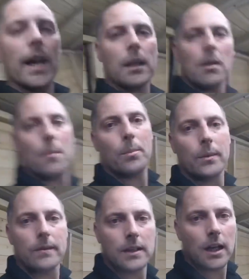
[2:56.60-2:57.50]
him up,
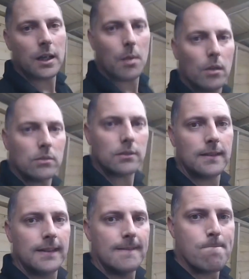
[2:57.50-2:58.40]
cut him out,
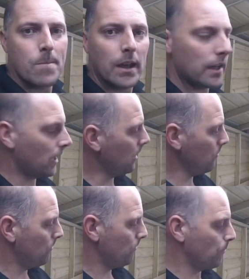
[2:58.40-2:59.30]
and then
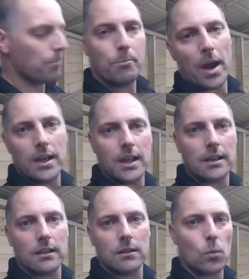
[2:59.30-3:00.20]
bend
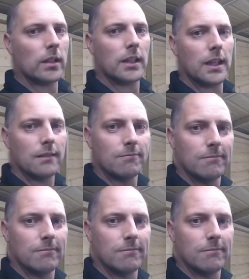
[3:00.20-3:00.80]
it and weld it in.